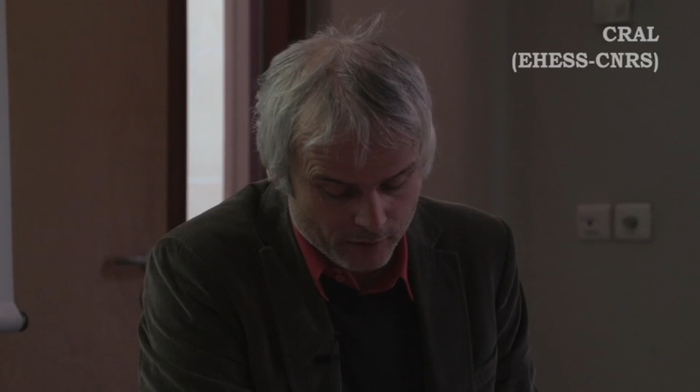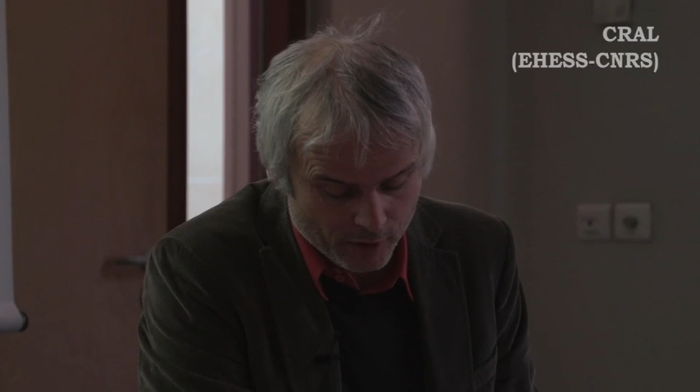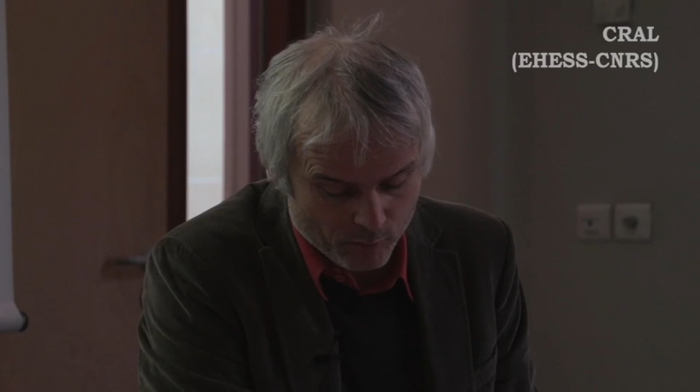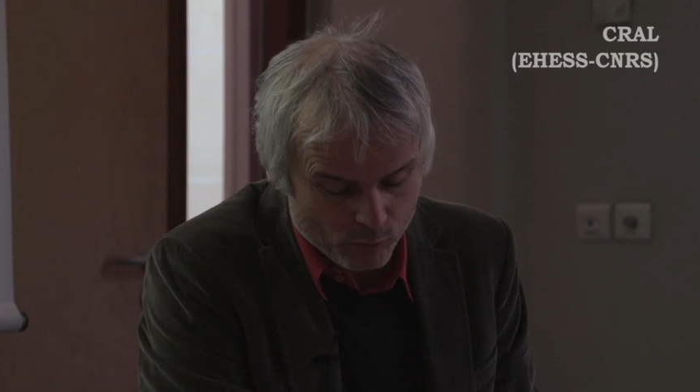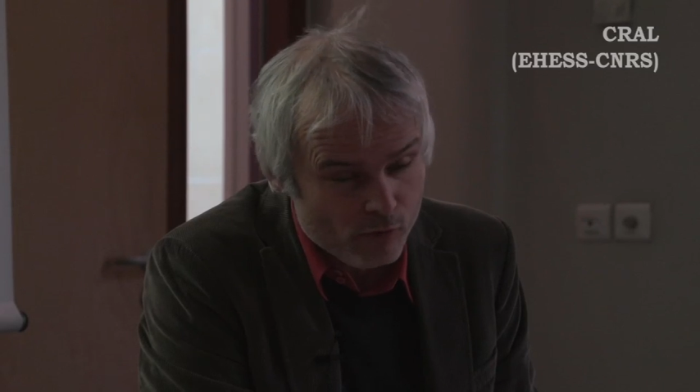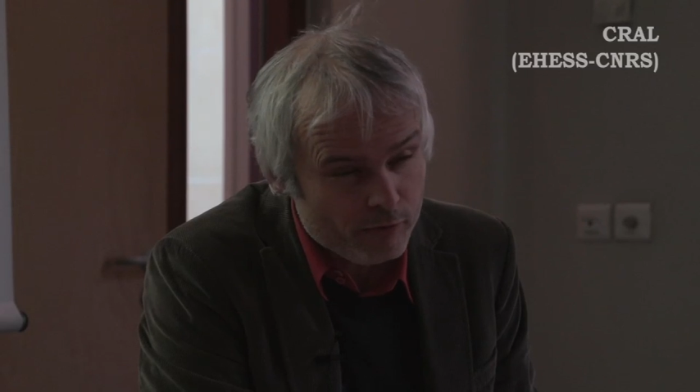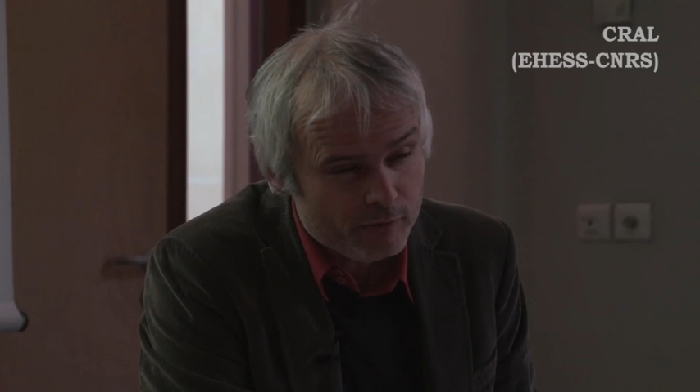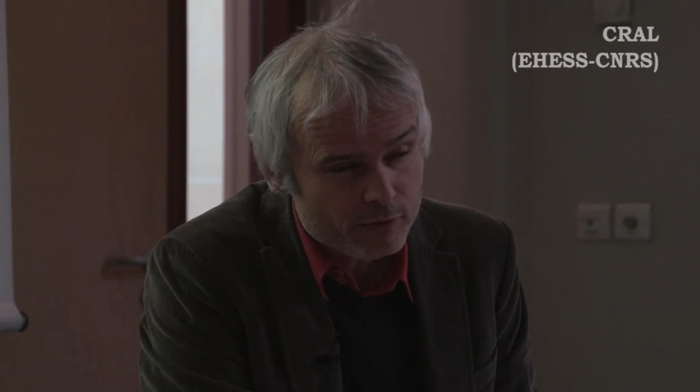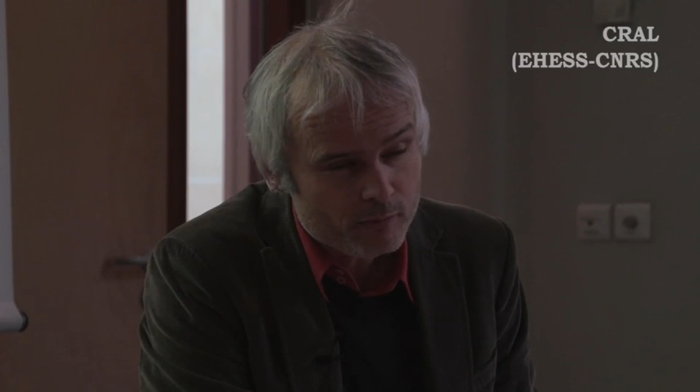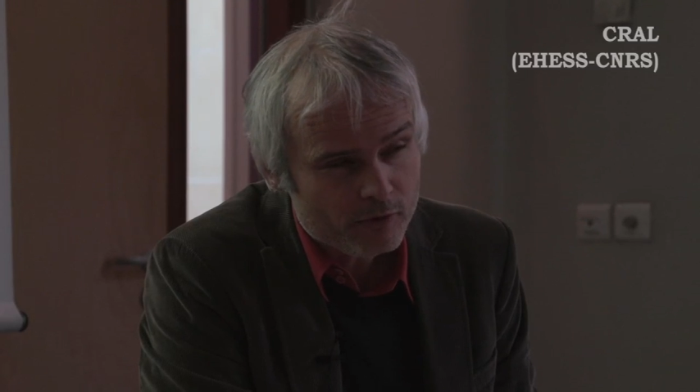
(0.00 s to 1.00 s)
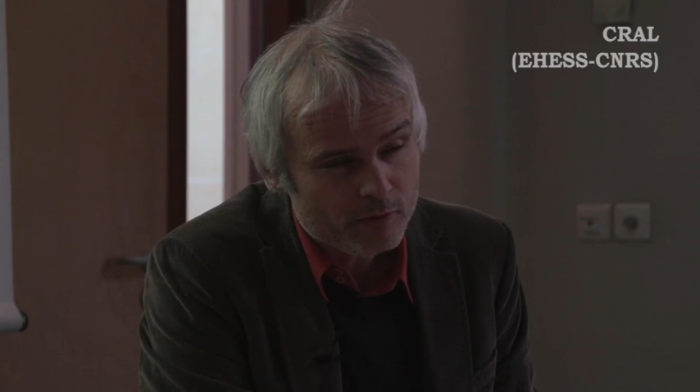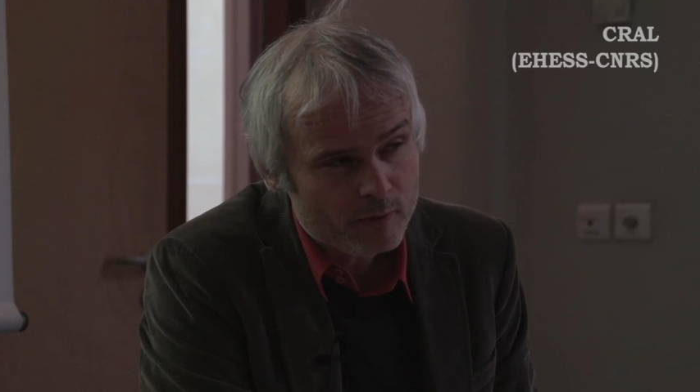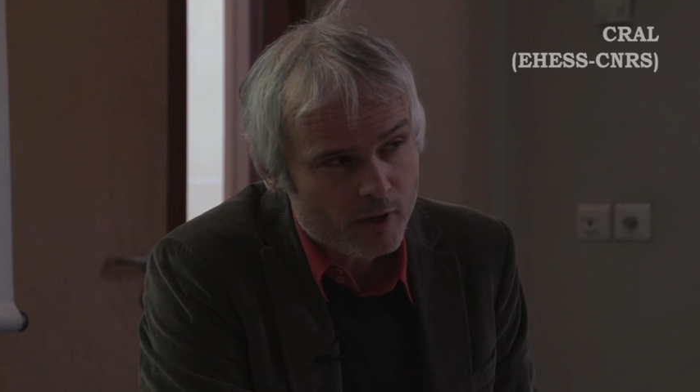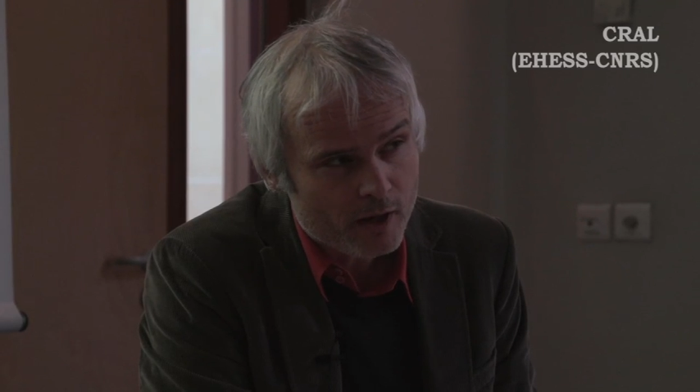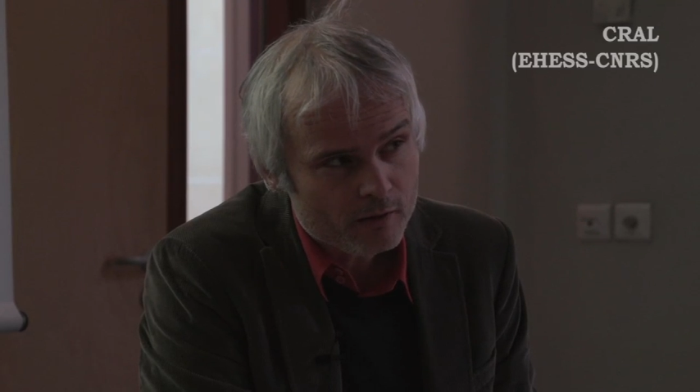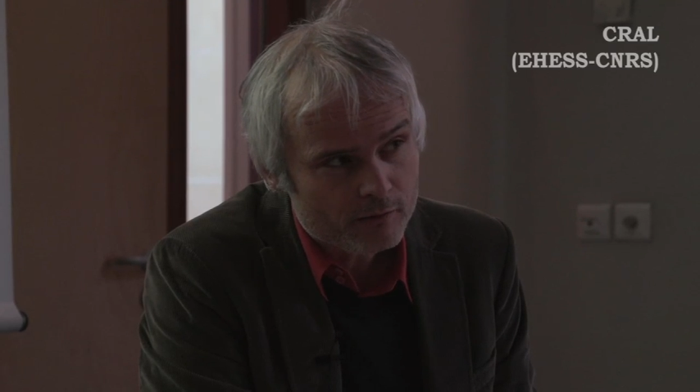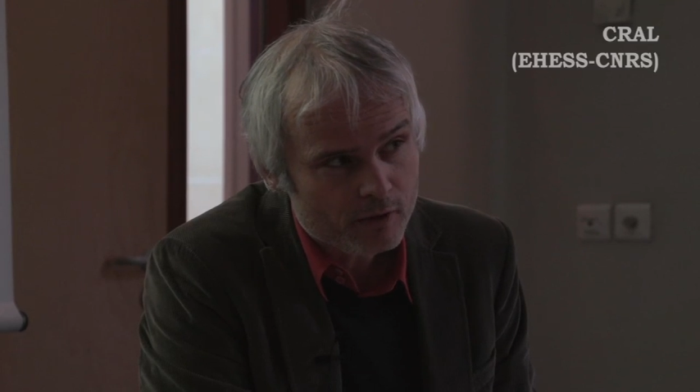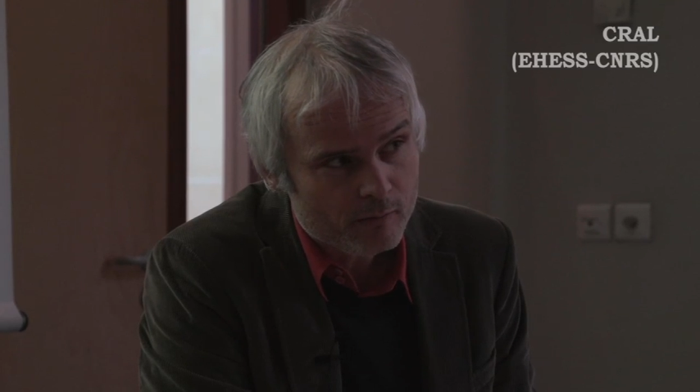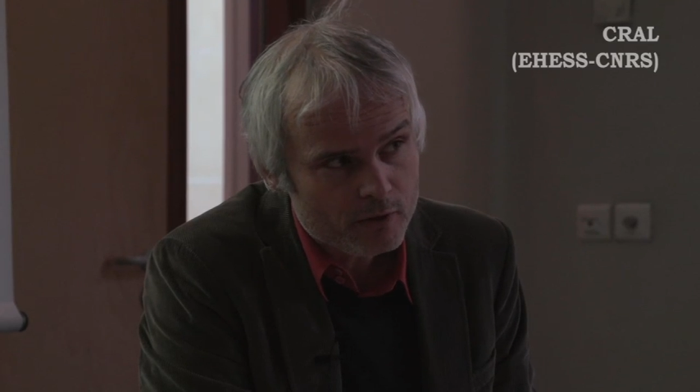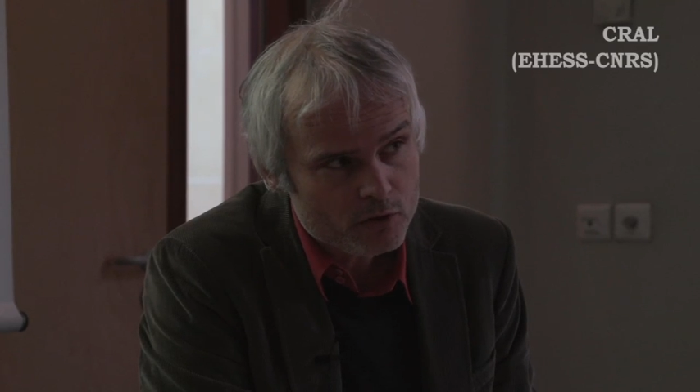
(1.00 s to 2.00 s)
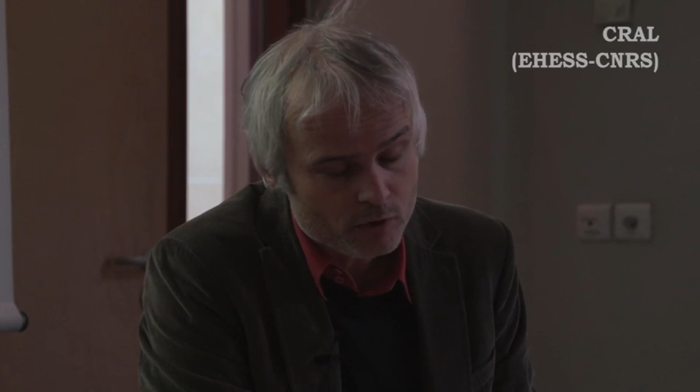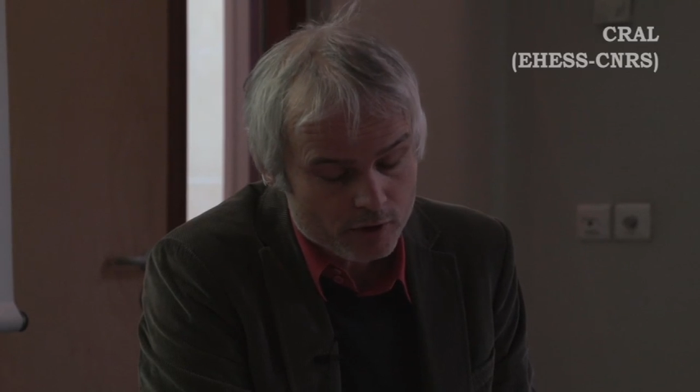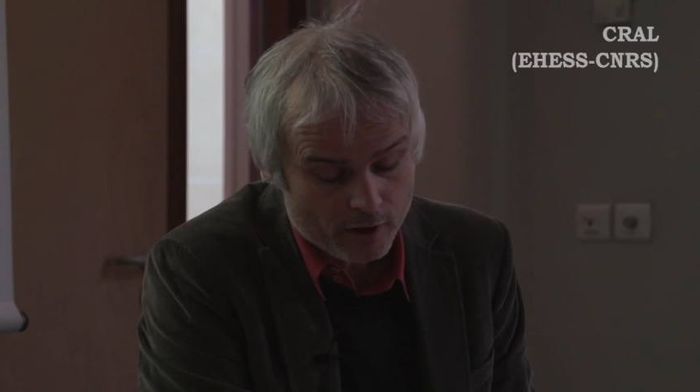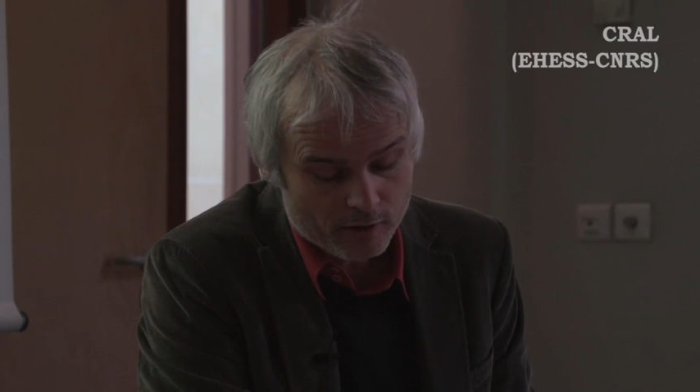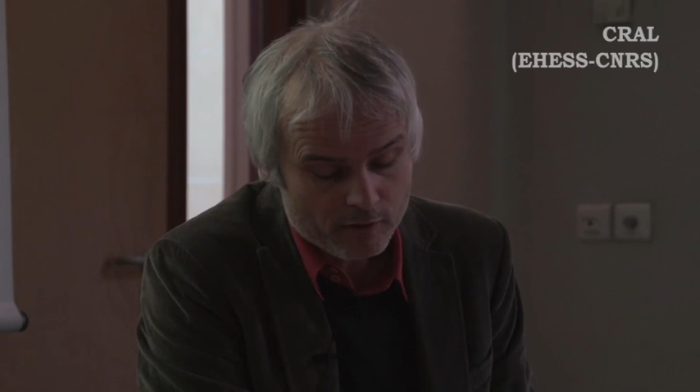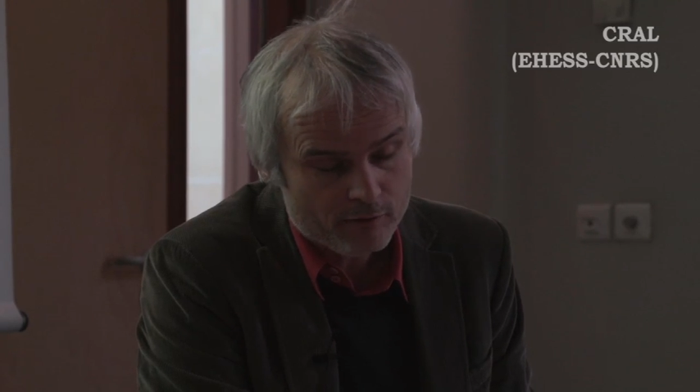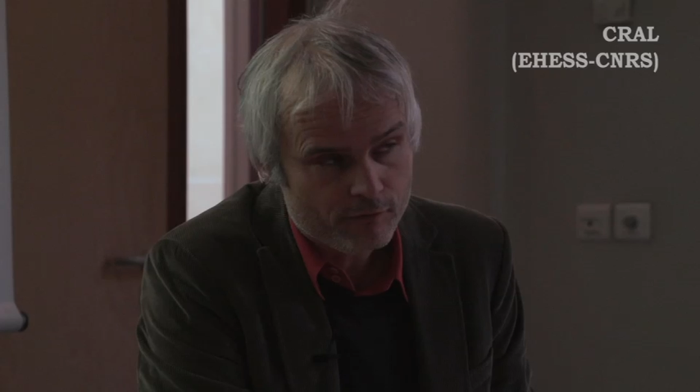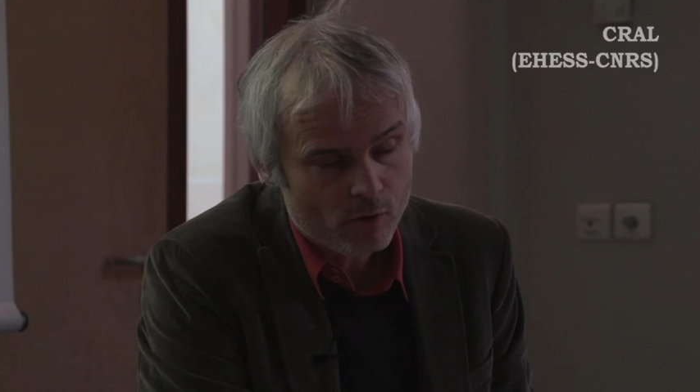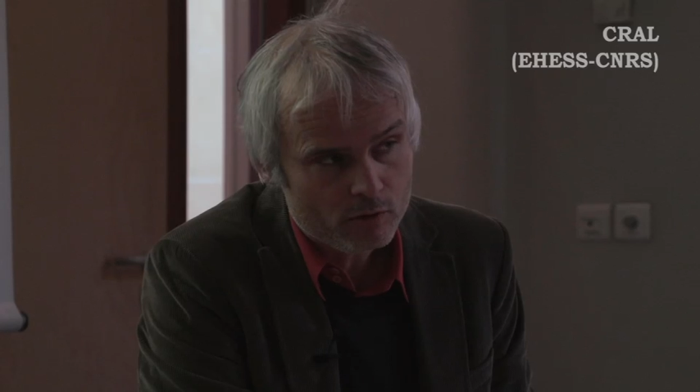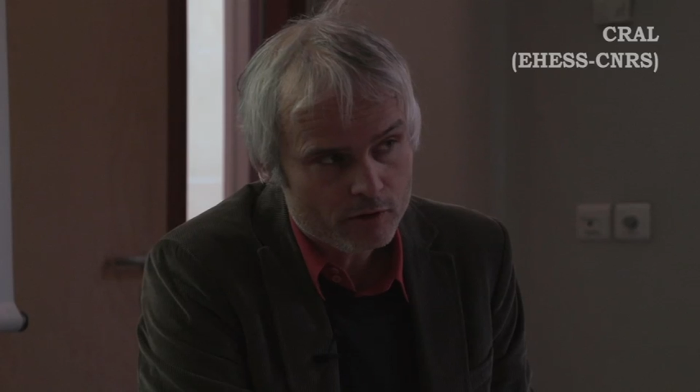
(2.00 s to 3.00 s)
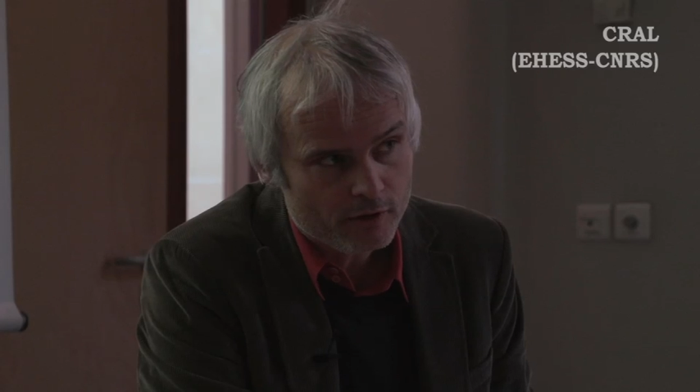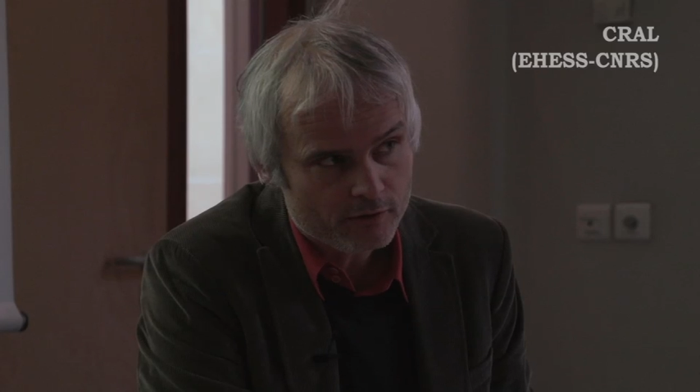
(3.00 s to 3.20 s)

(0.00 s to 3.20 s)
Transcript: moving from this remark of Damisch, one can enfold it,